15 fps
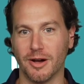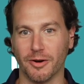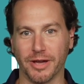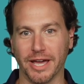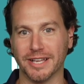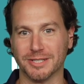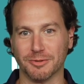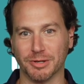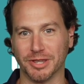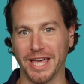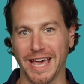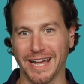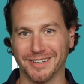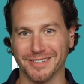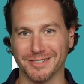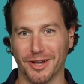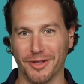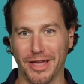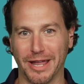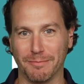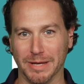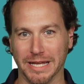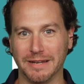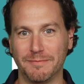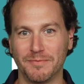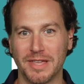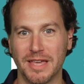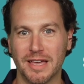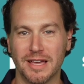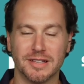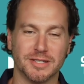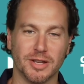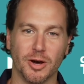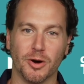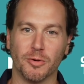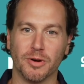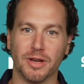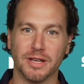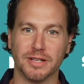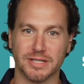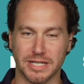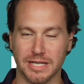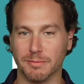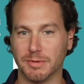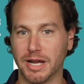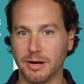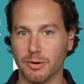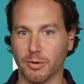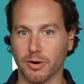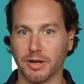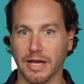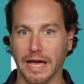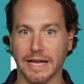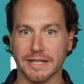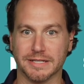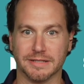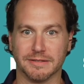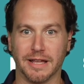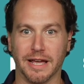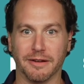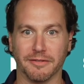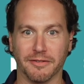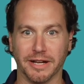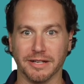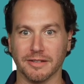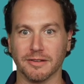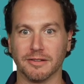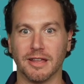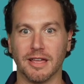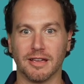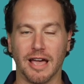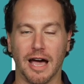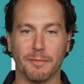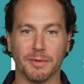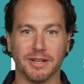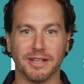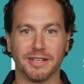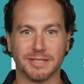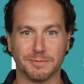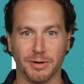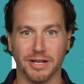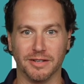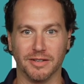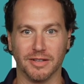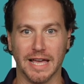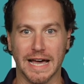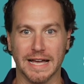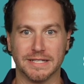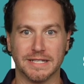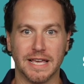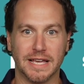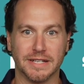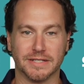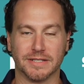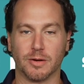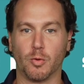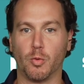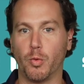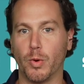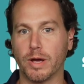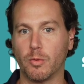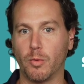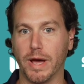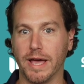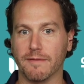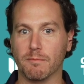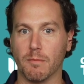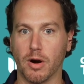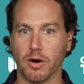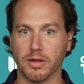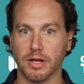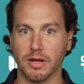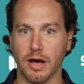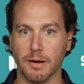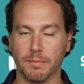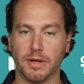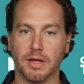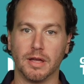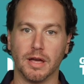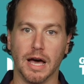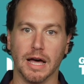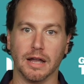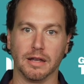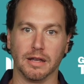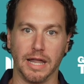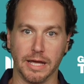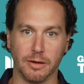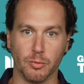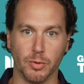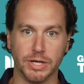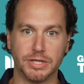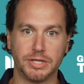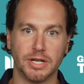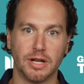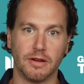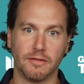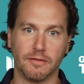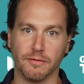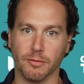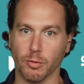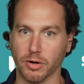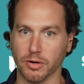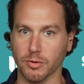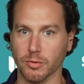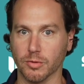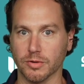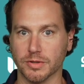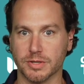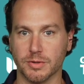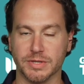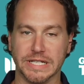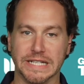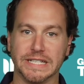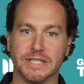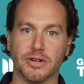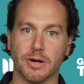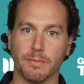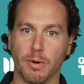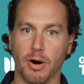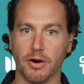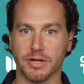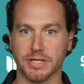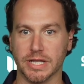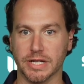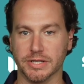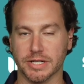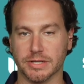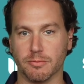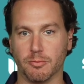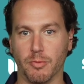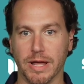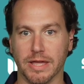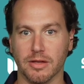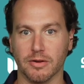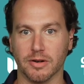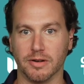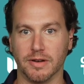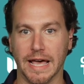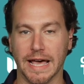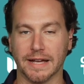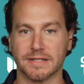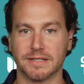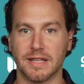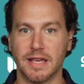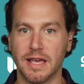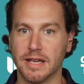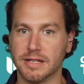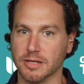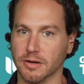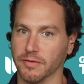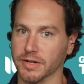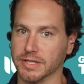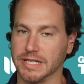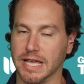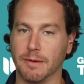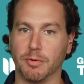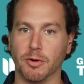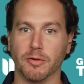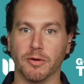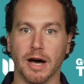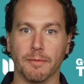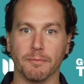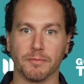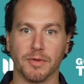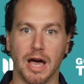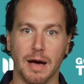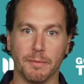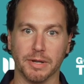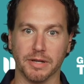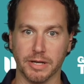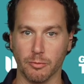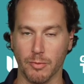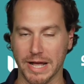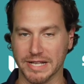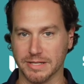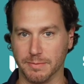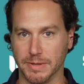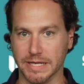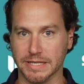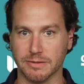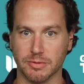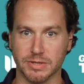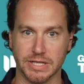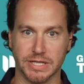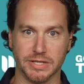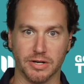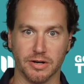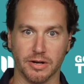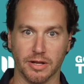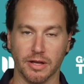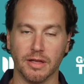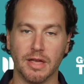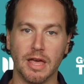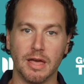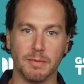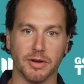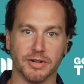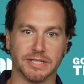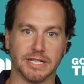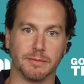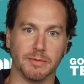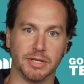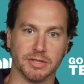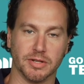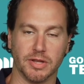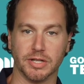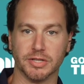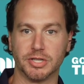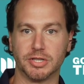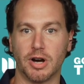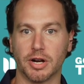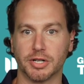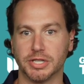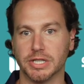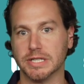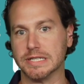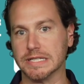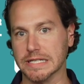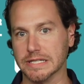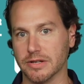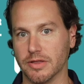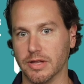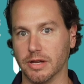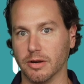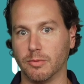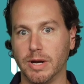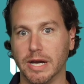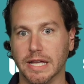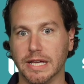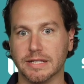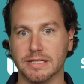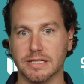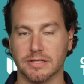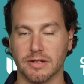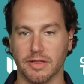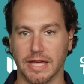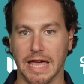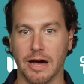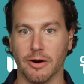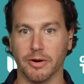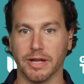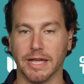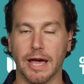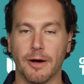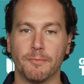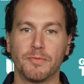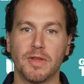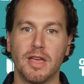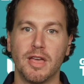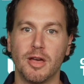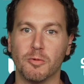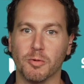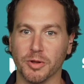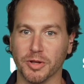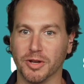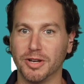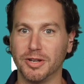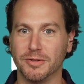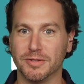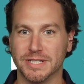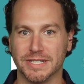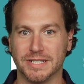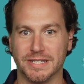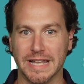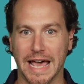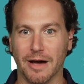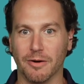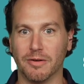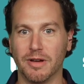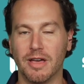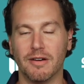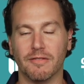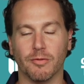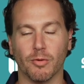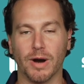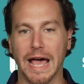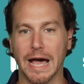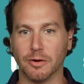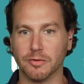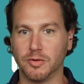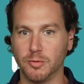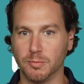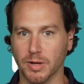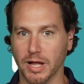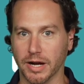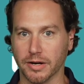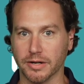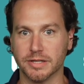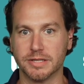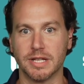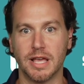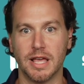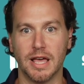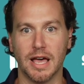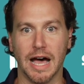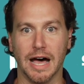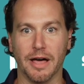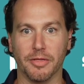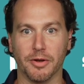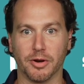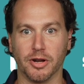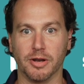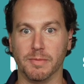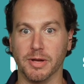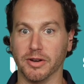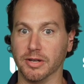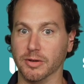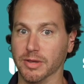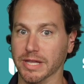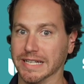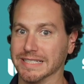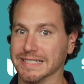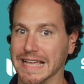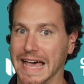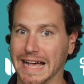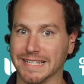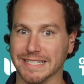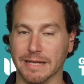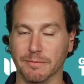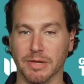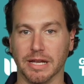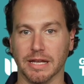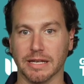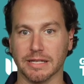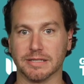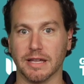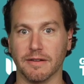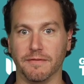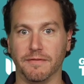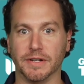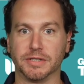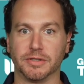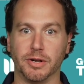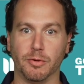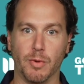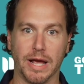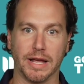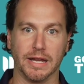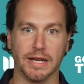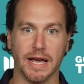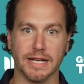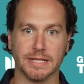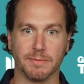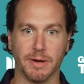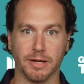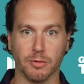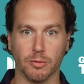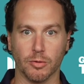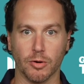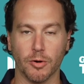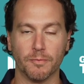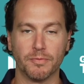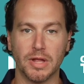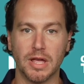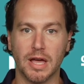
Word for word: Okay, so what the heck does all that mean? So schema.org, as I like to commonly explain to you guys, is just a quick way of marking up uh, language for Google. So it's easier to parse than just regular text. So for example, um, commonly recipes, it was easier to be able to send them, these are the instructions, these are the ingredients, these are the calorie count. Well, the good news is now for how-to bloggers, uh, they're going to be able to do the exact same thing and it's officially recognized by Google.